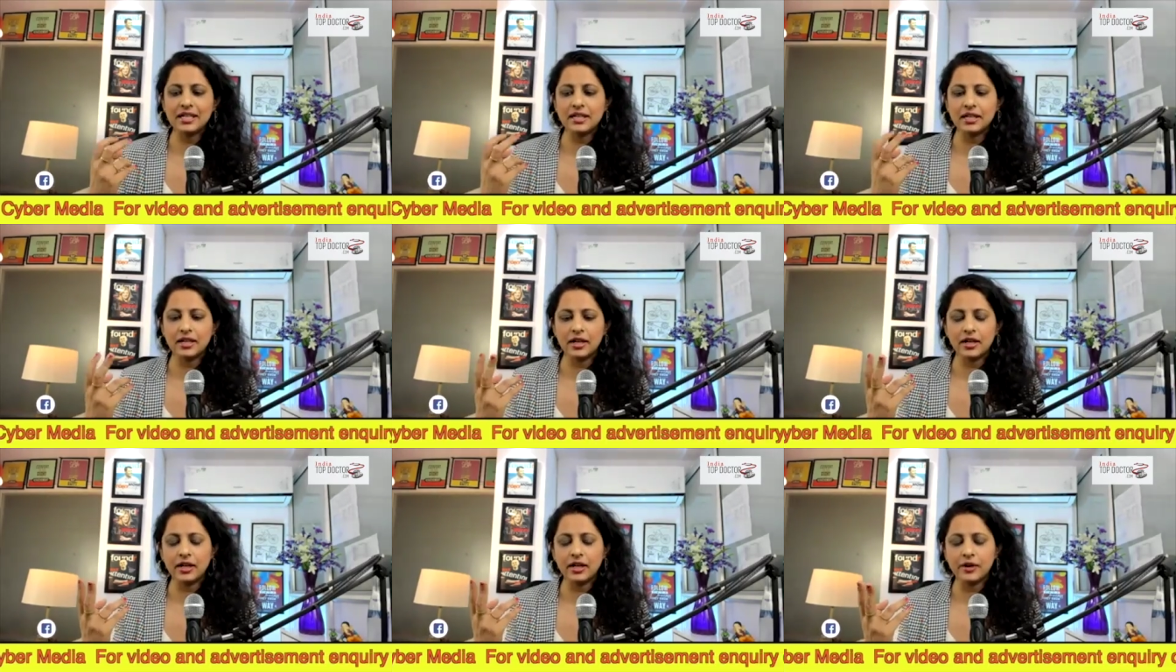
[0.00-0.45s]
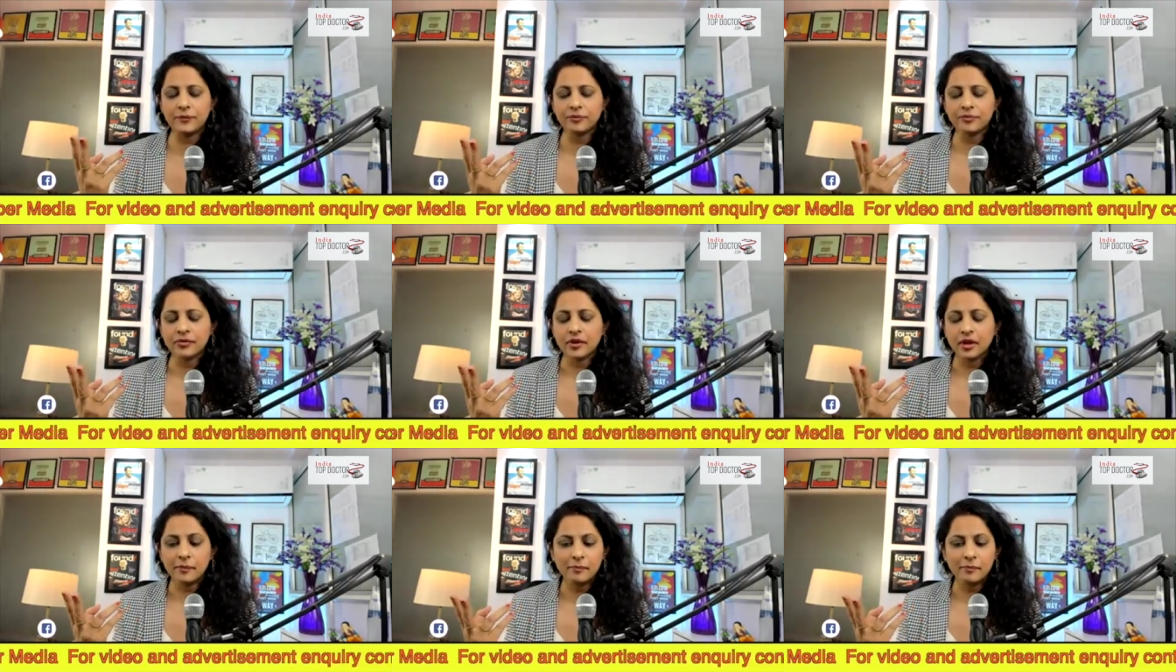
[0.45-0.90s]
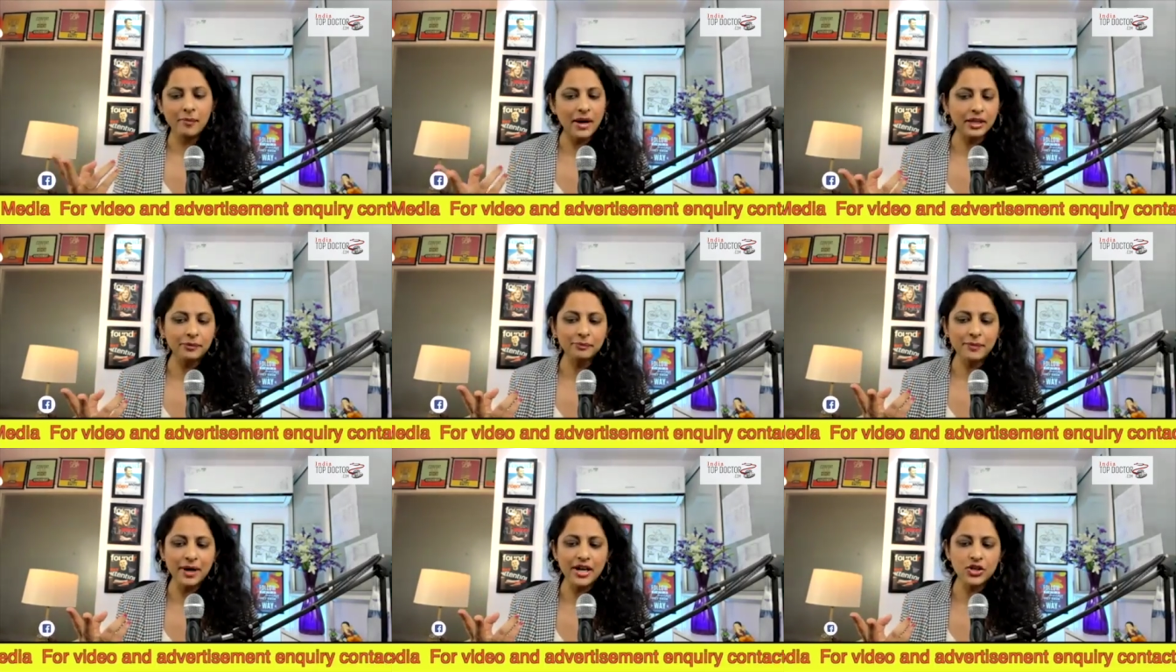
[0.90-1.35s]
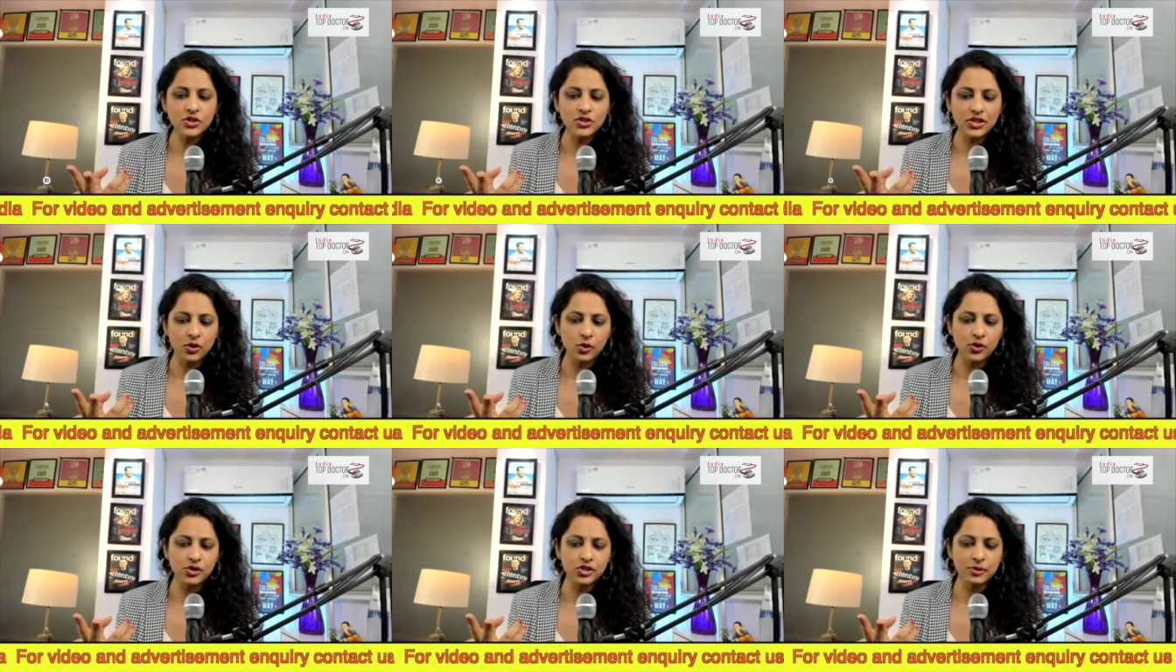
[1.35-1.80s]
Bharat Biotech
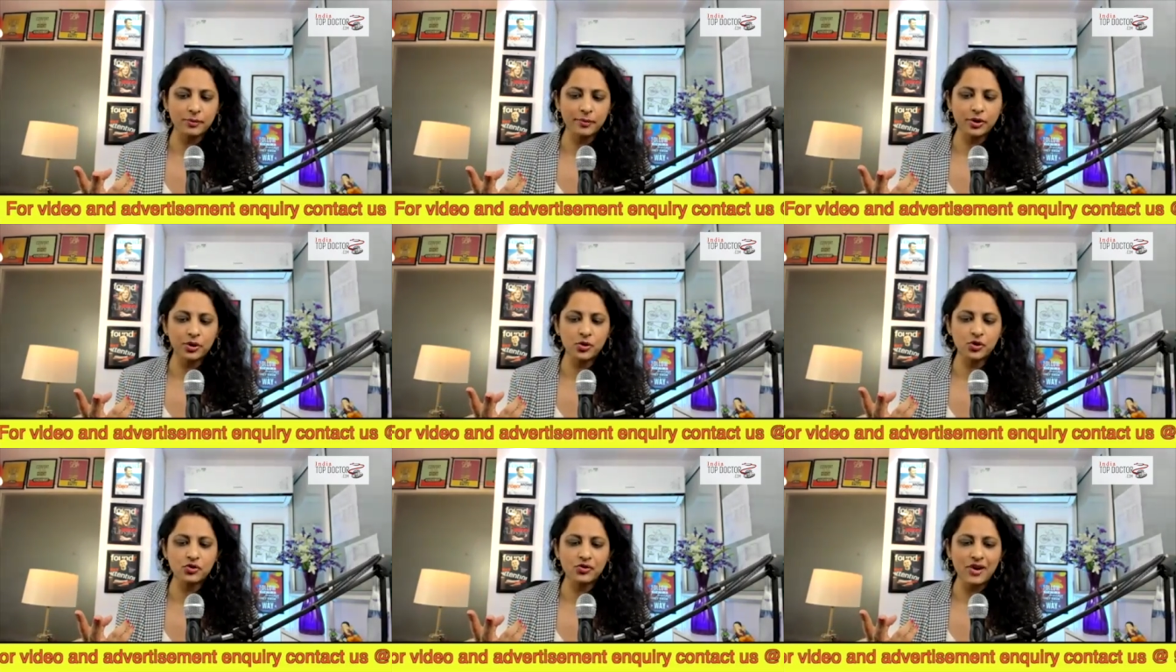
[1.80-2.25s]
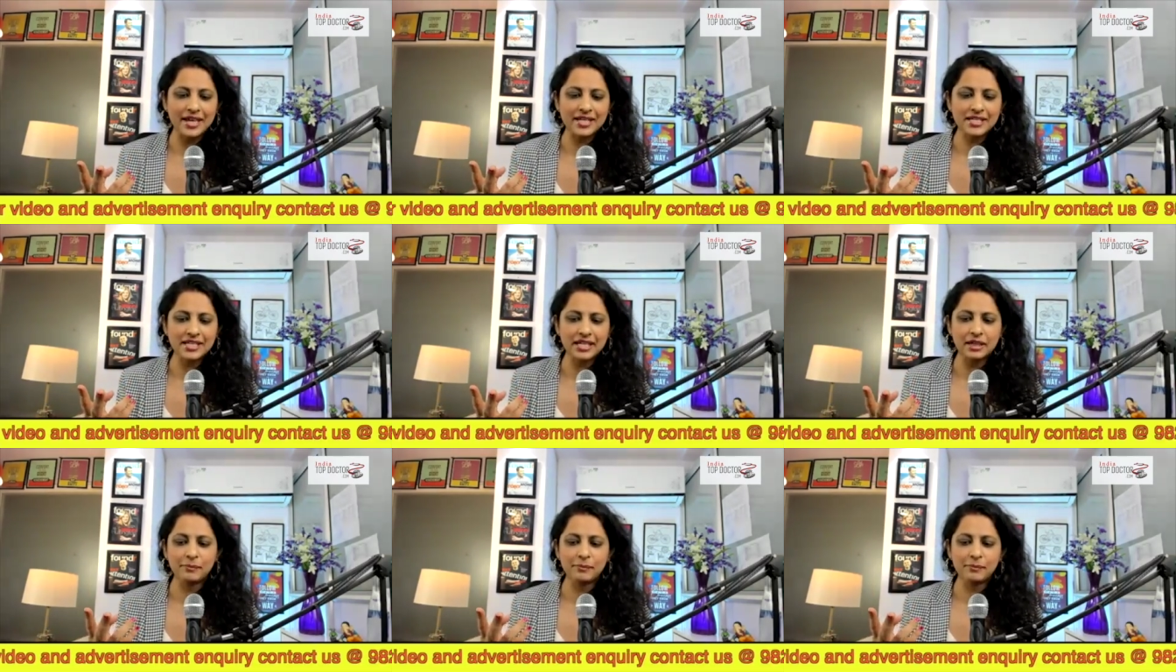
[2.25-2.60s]
also produced vaccine,